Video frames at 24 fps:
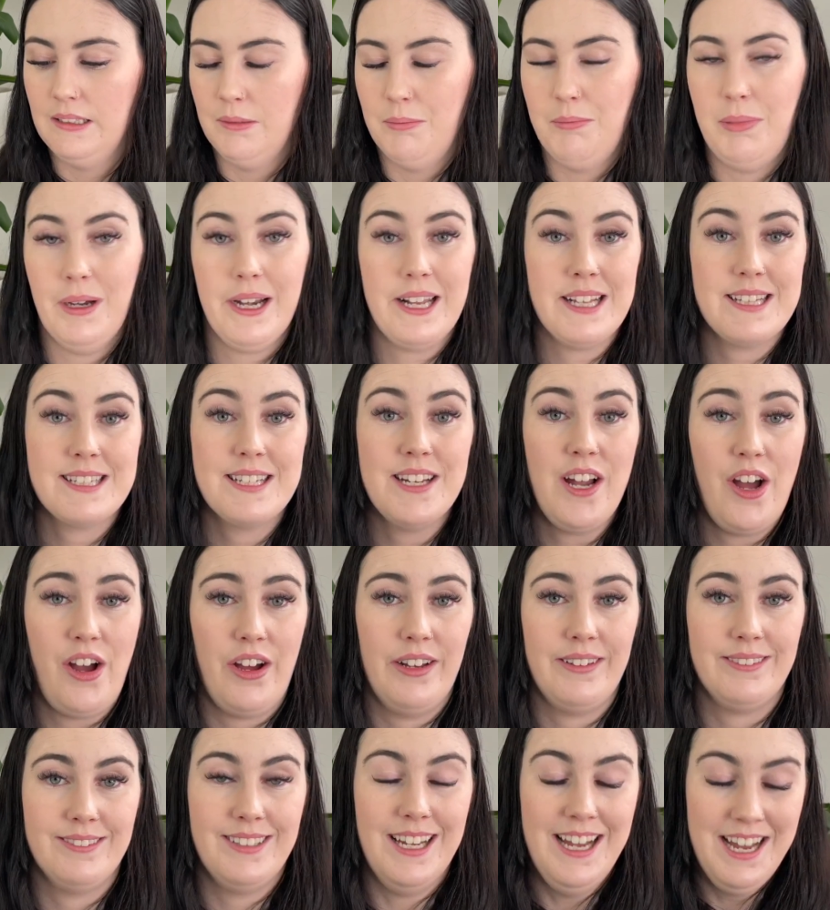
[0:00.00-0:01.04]
But it's
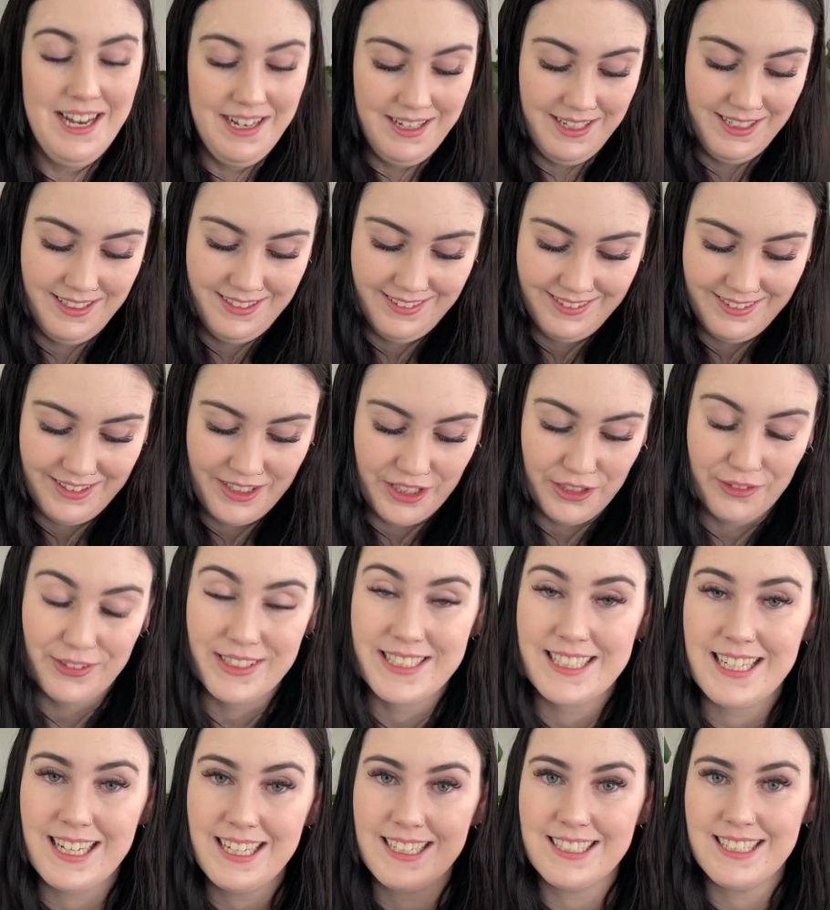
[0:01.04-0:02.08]
not. The
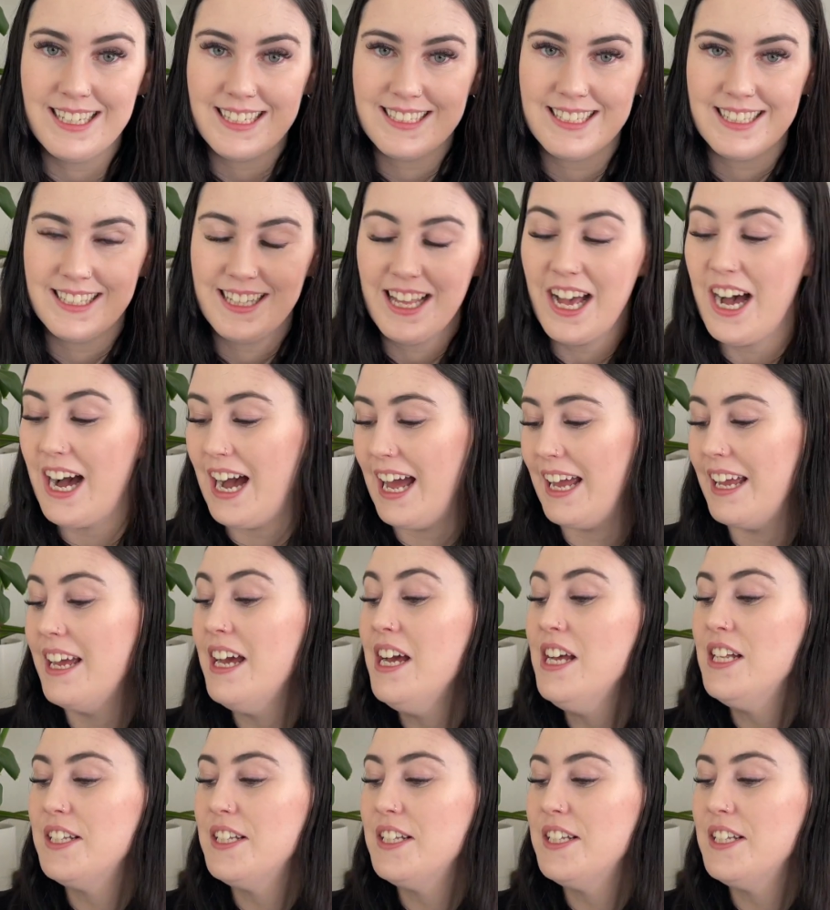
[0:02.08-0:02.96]
receipt doesn't lie.